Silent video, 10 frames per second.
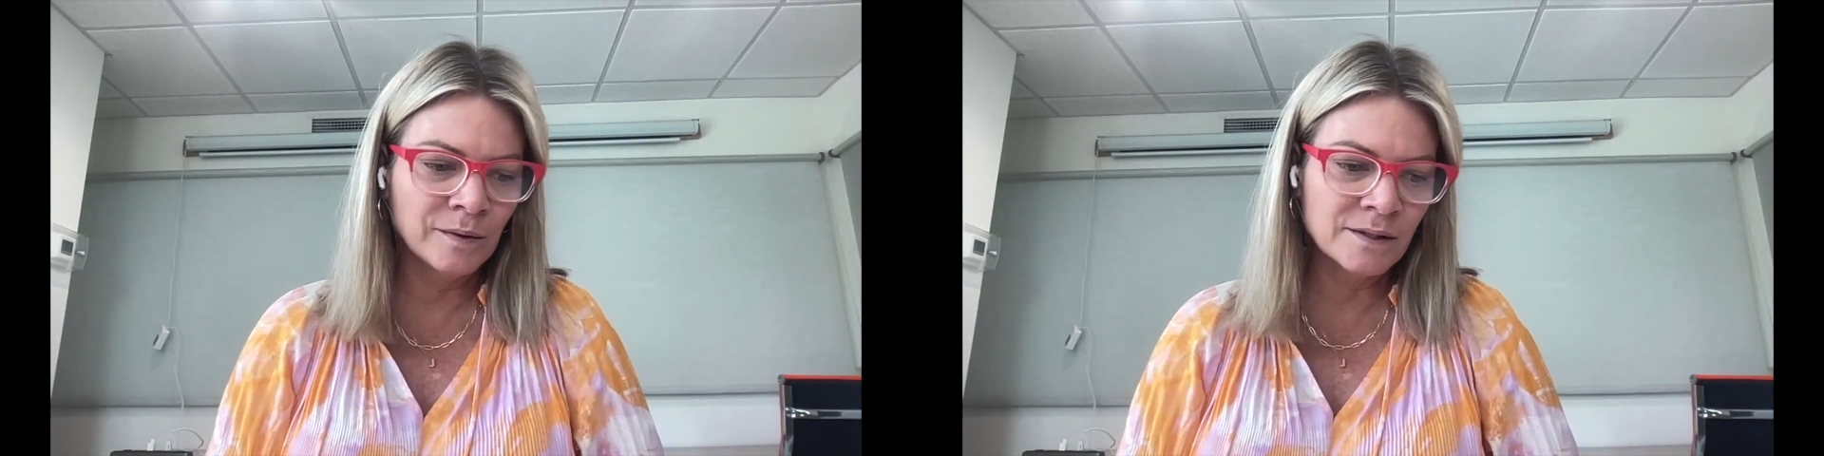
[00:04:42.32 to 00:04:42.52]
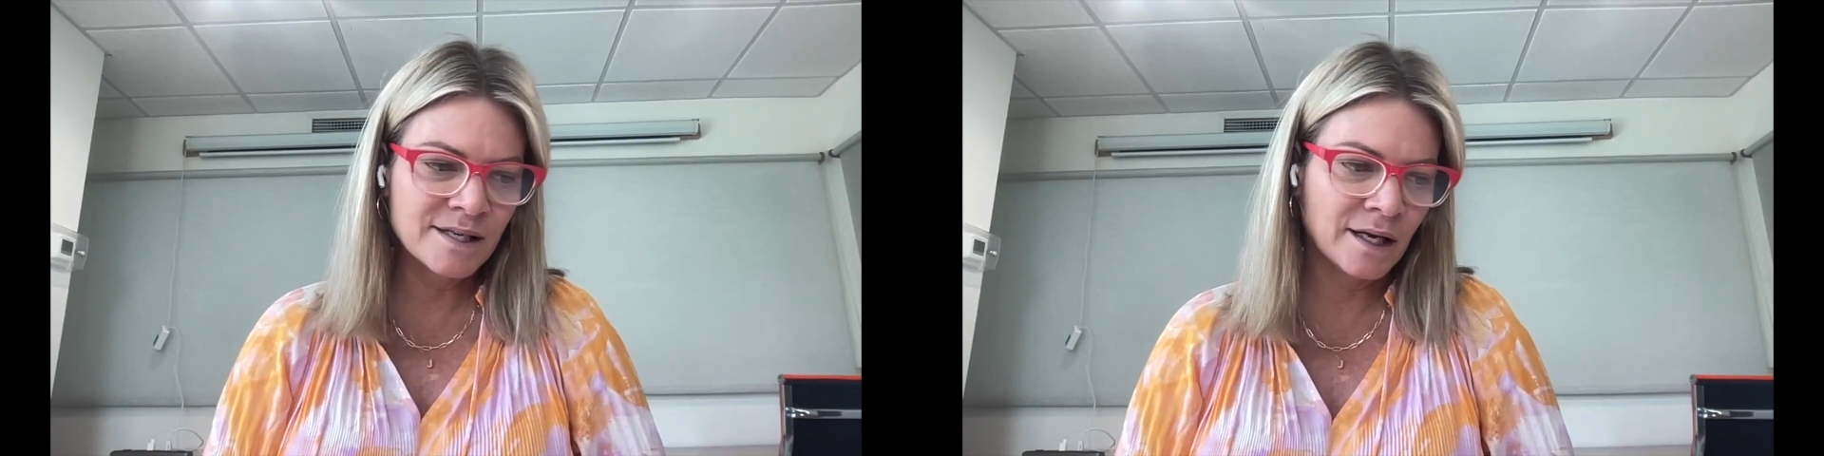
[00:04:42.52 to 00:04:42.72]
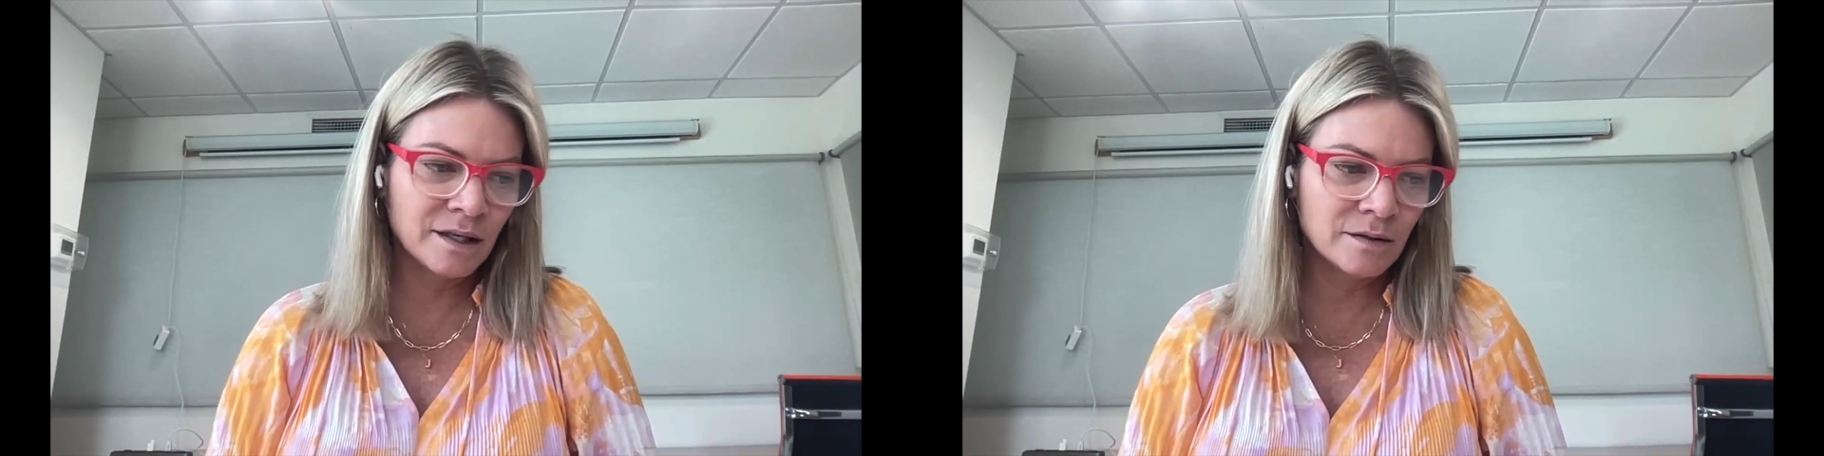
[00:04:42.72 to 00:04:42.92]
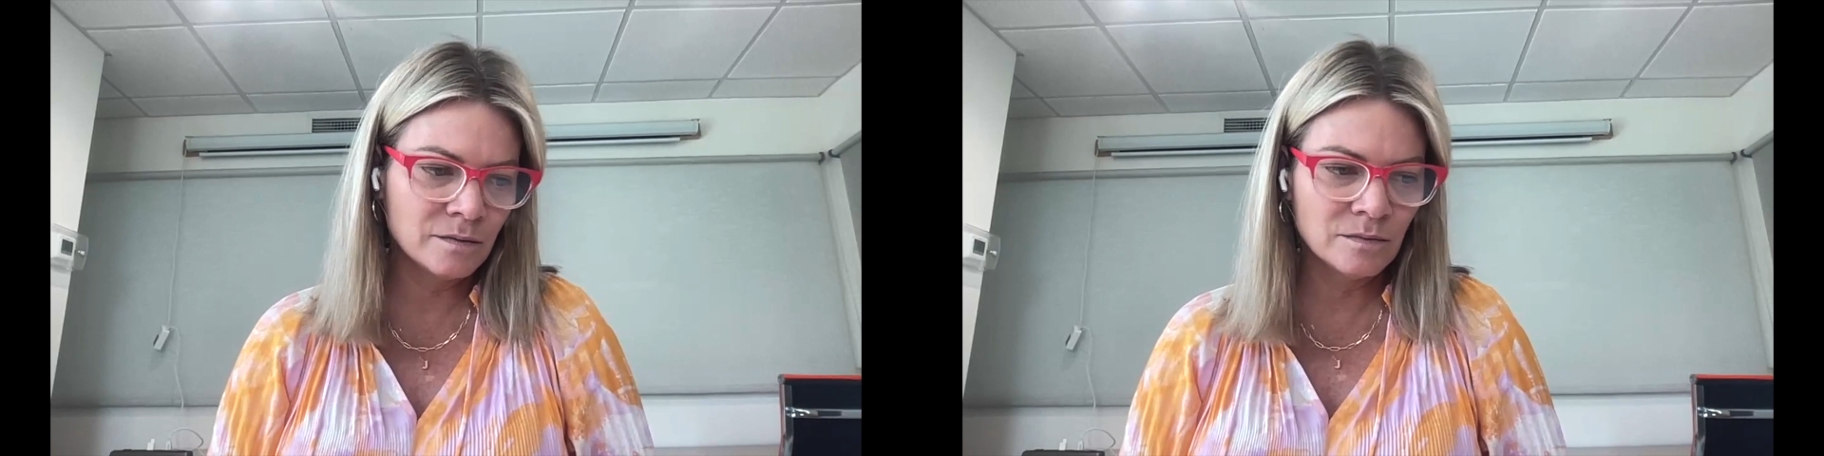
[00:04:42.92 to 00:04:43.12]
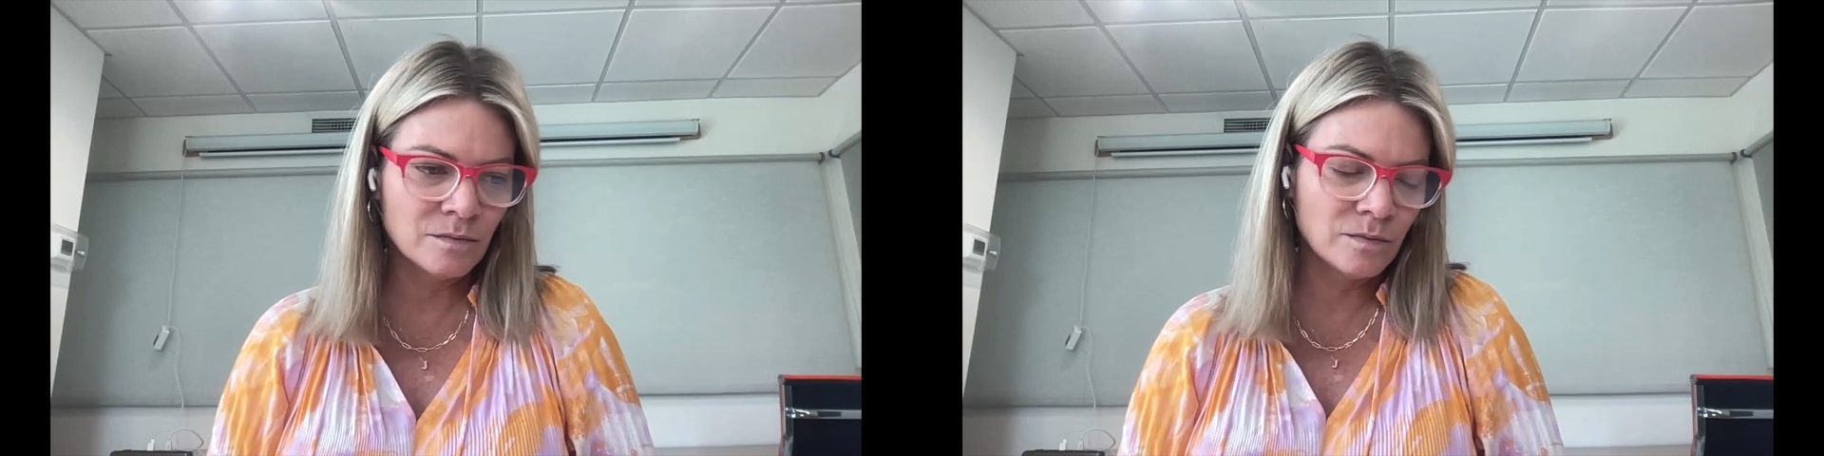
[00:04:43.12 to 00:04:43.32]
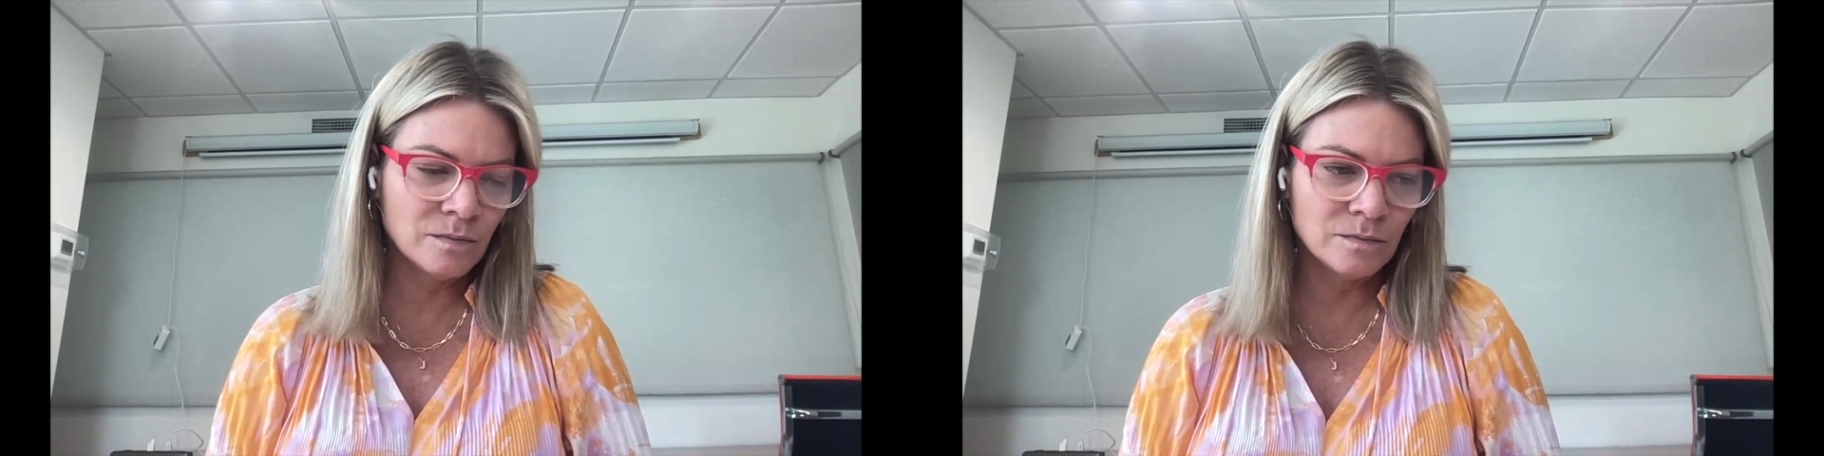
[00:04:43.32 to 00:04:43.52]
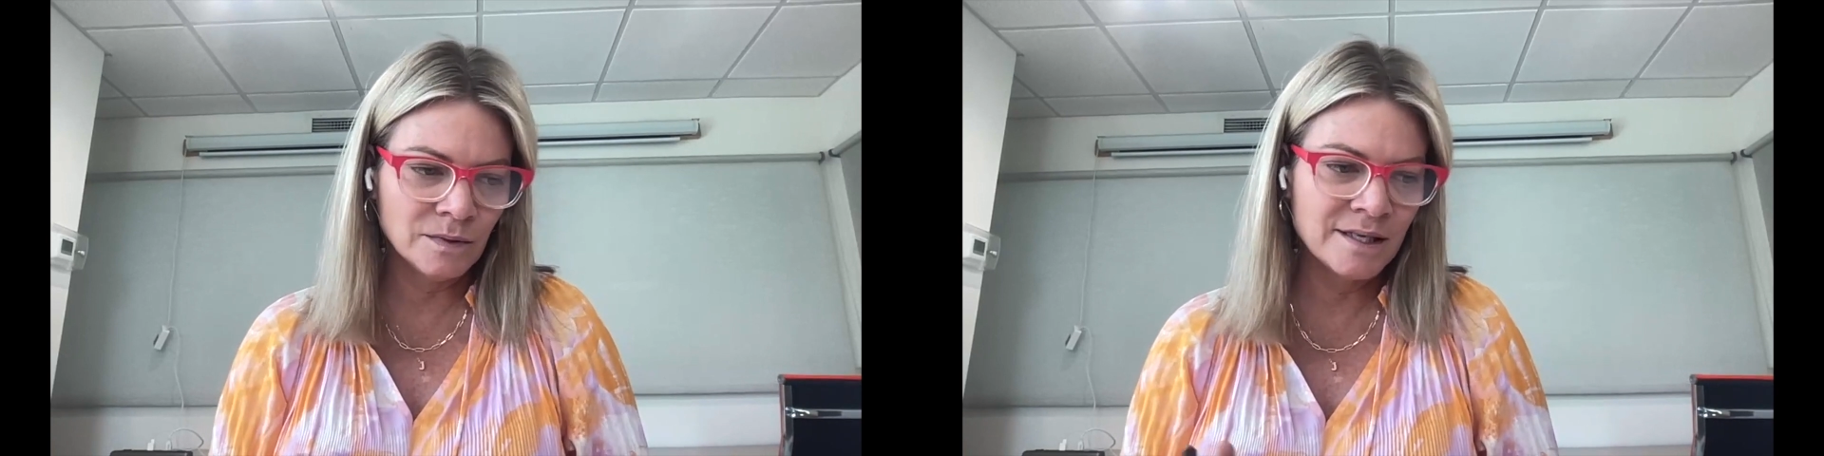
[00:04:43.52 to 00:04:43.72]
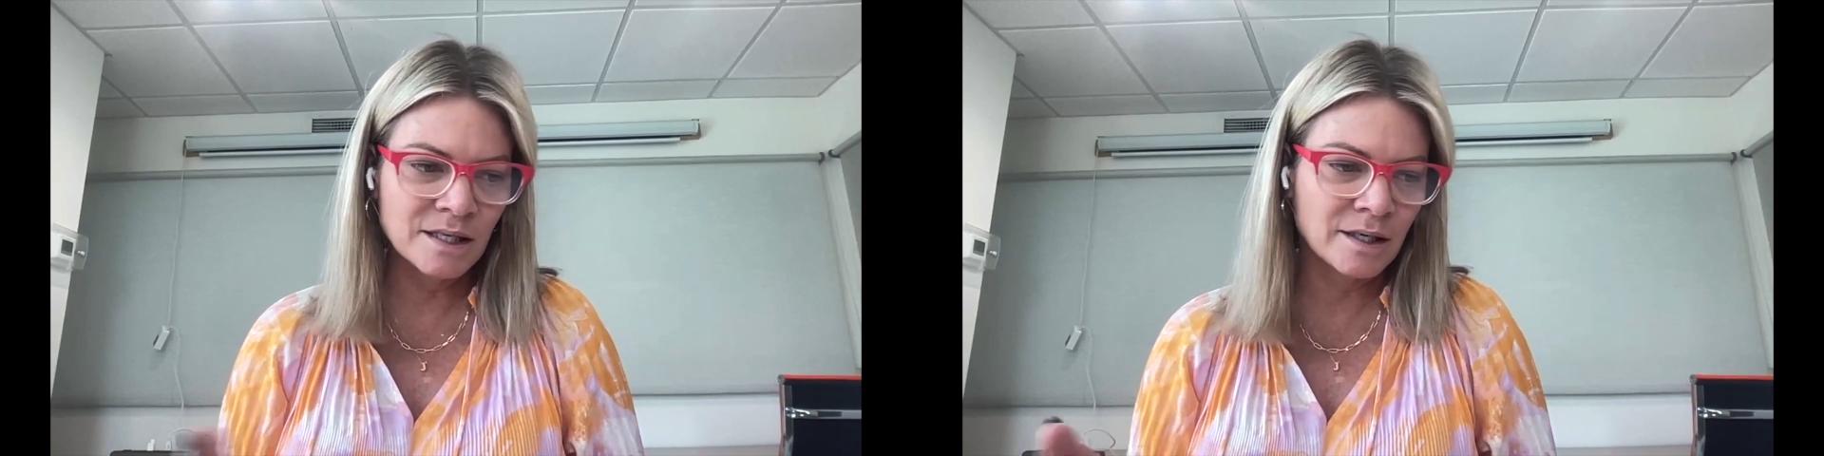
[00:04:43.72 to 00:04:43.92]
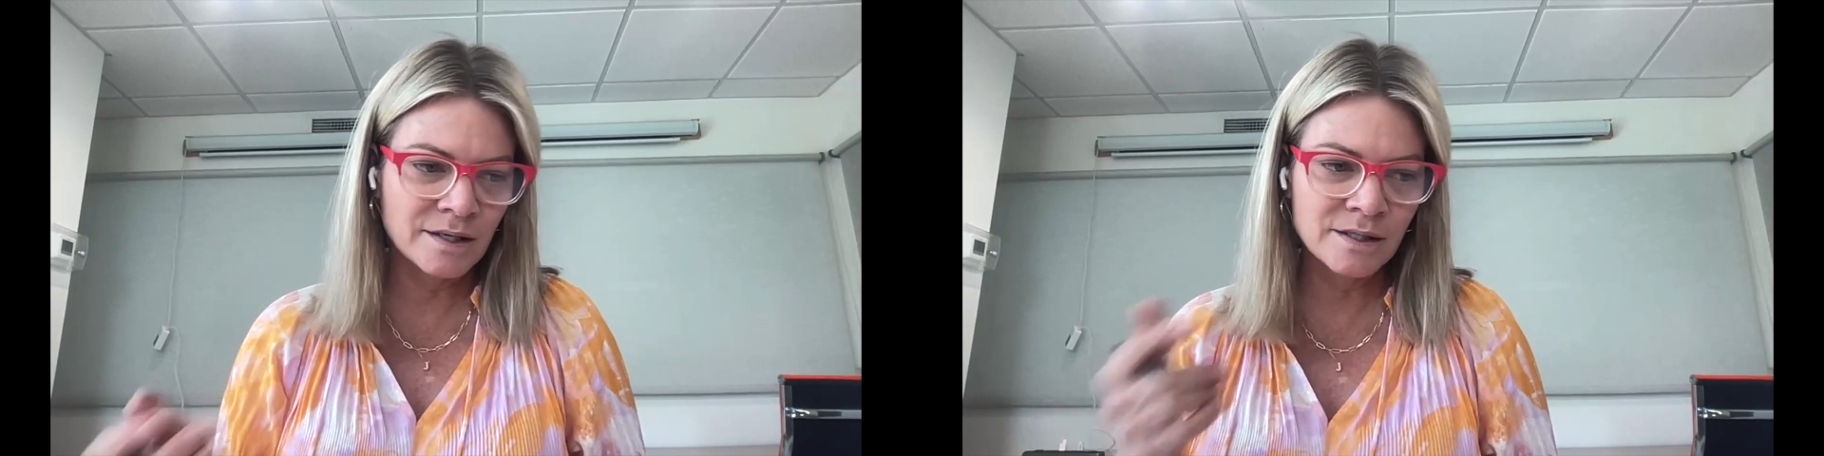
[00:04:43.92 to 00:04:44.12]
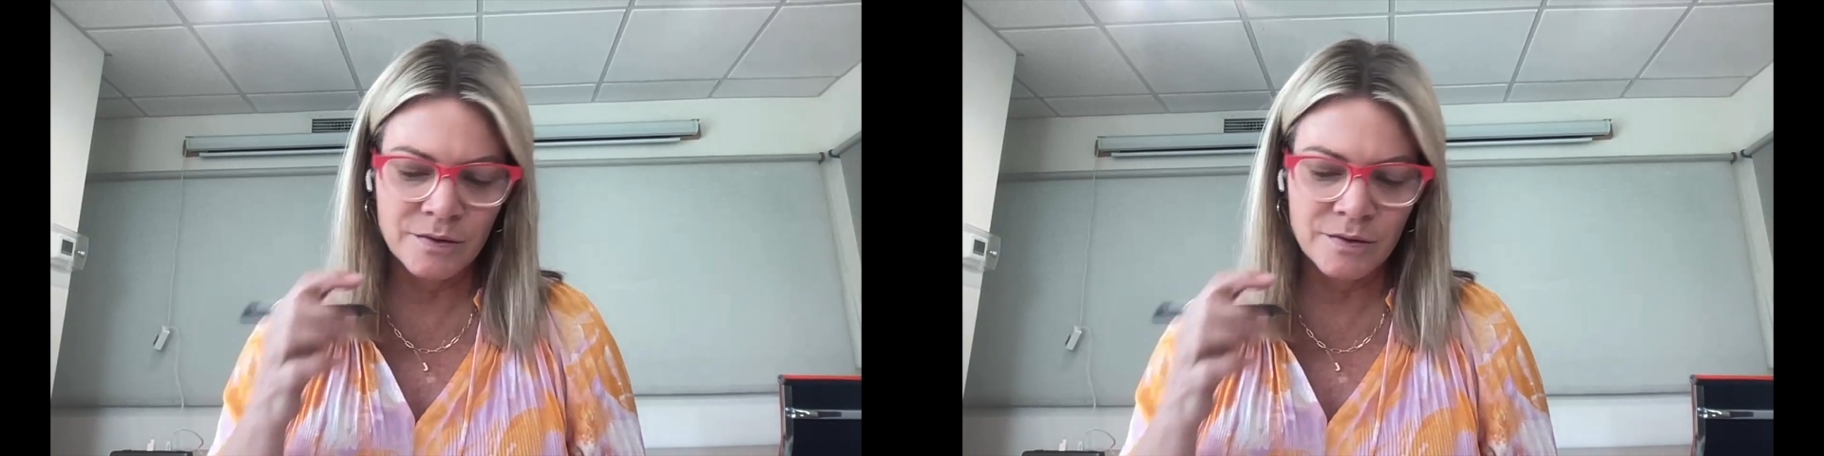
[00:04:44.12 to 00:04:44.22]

real estate leasing